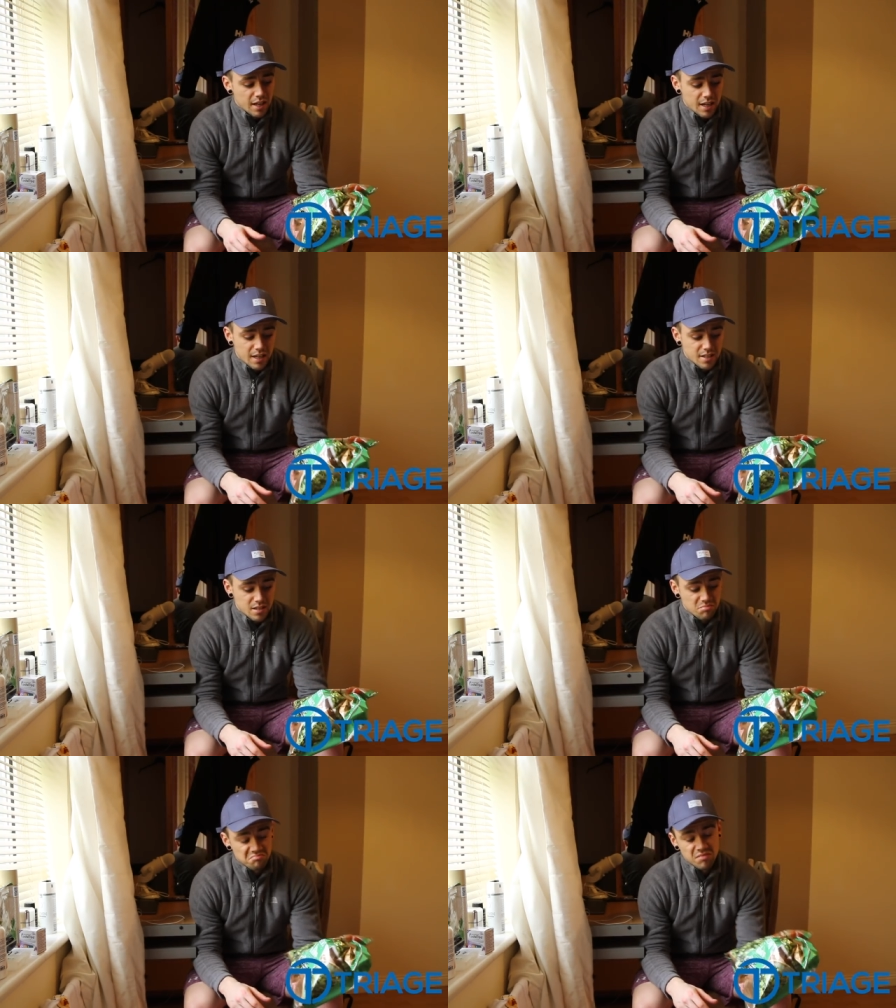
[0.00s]

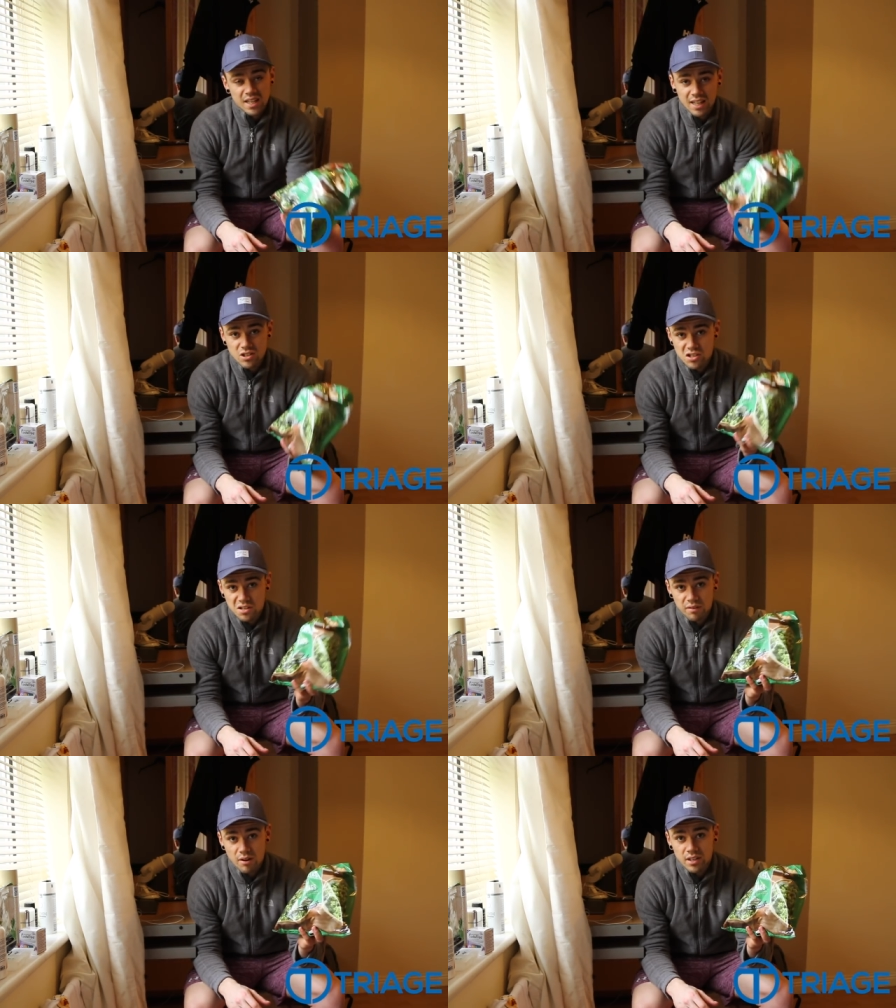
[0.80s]
And again, just
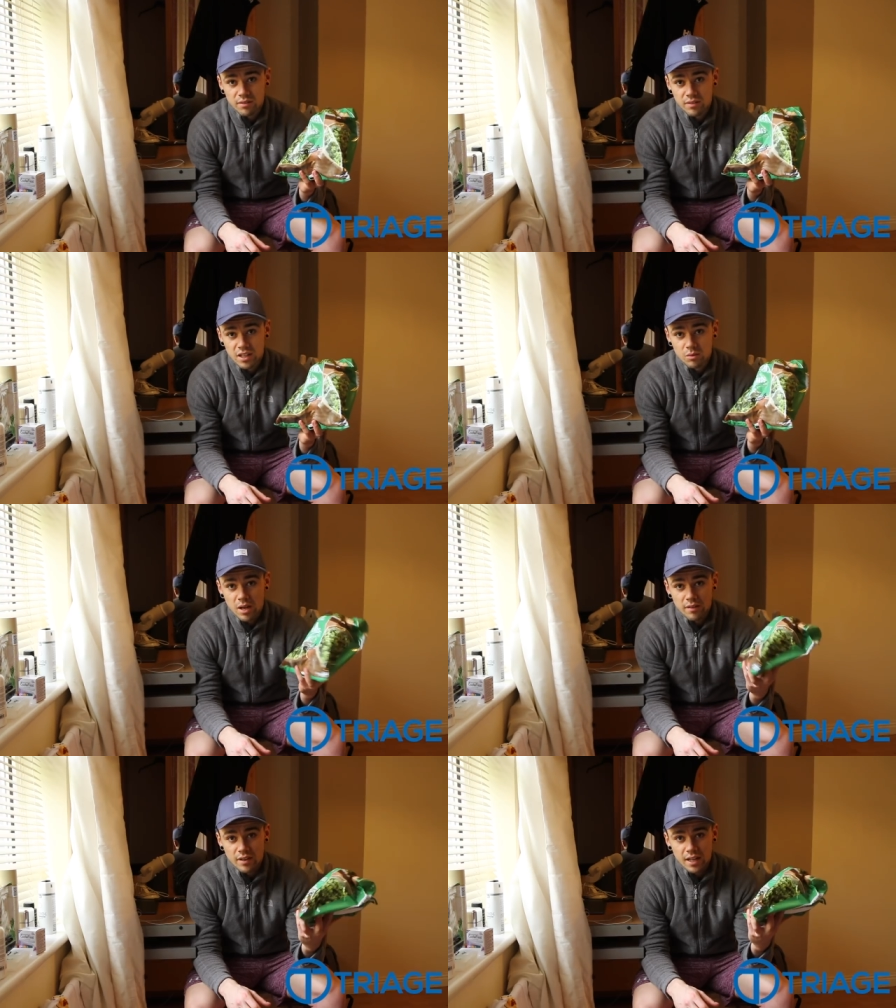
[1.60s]
a very convenient
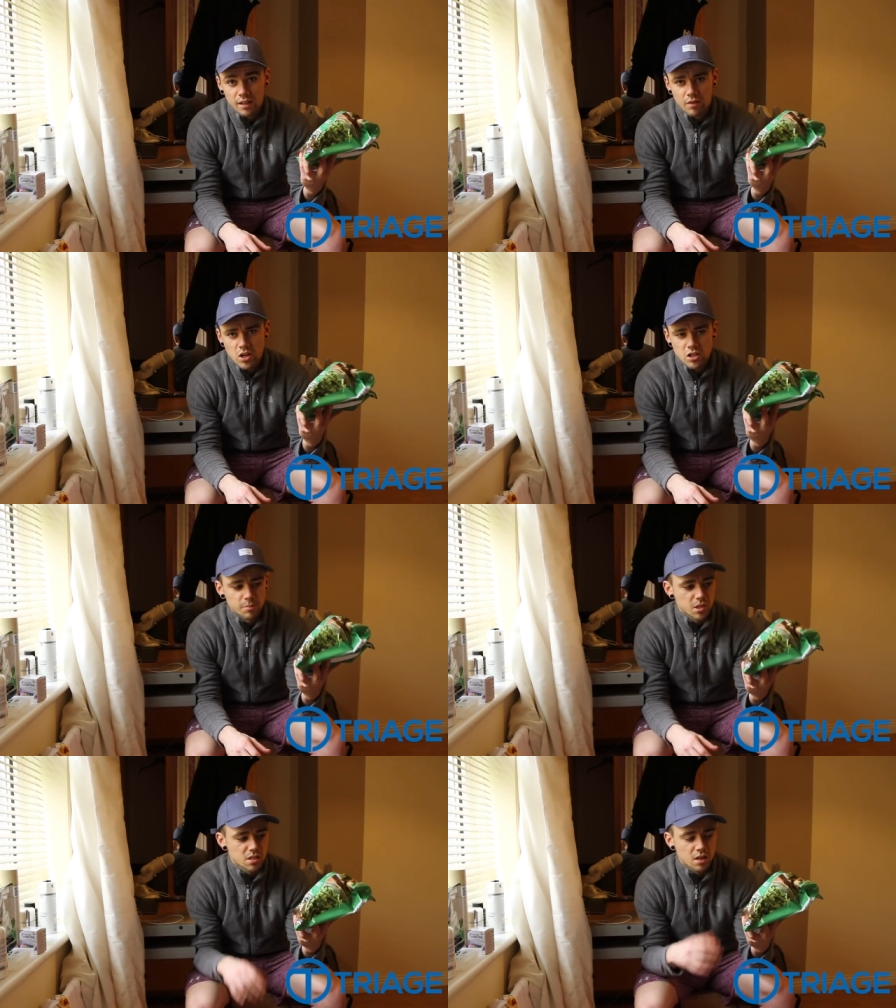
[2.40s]
way of getting in
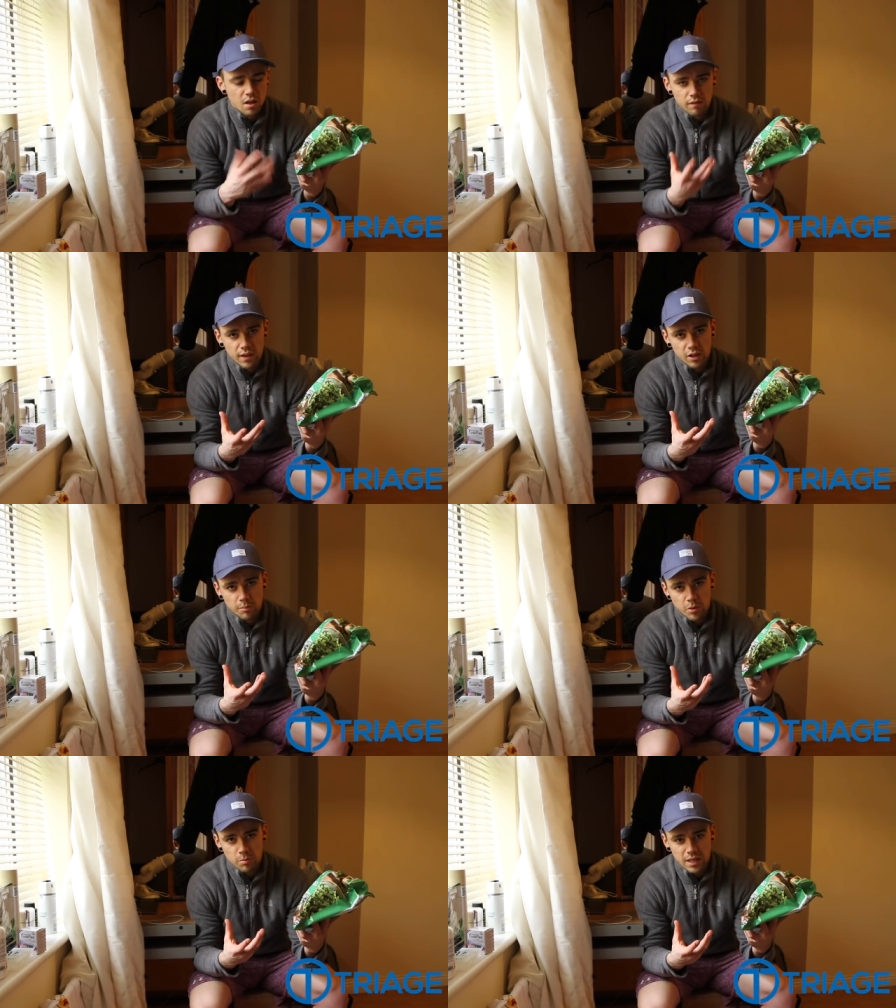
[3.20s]
vegetables, filling
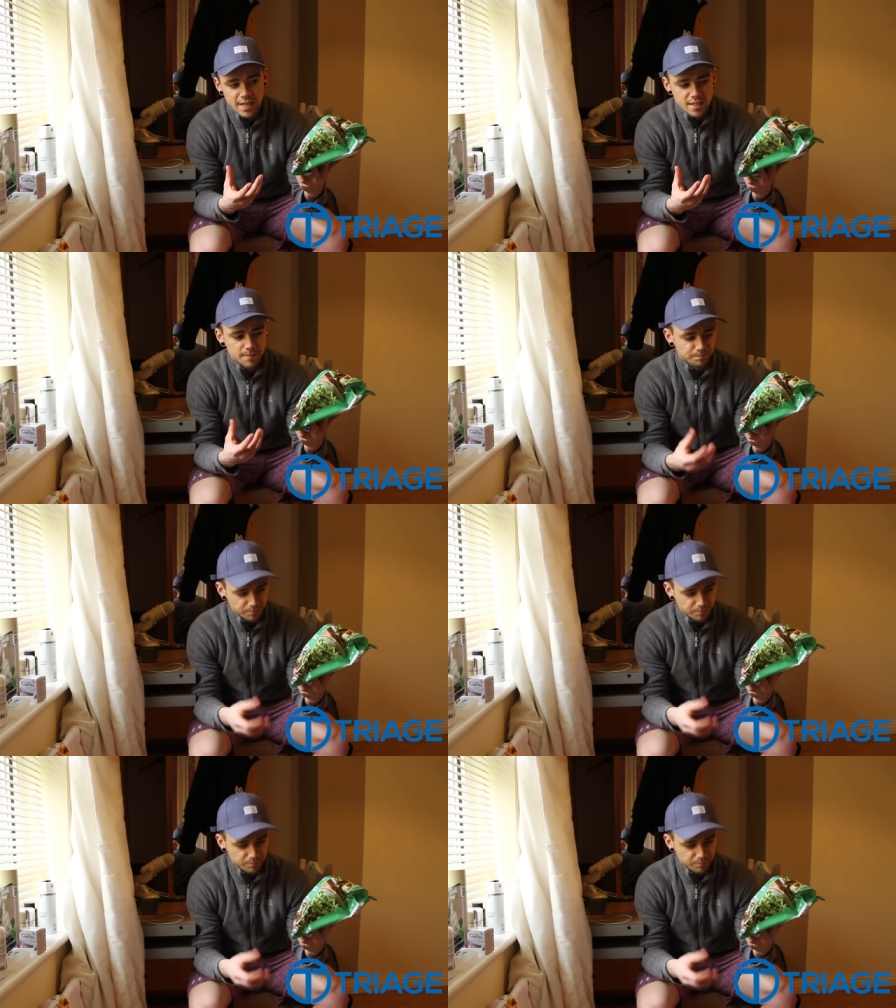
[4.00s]
up your plate,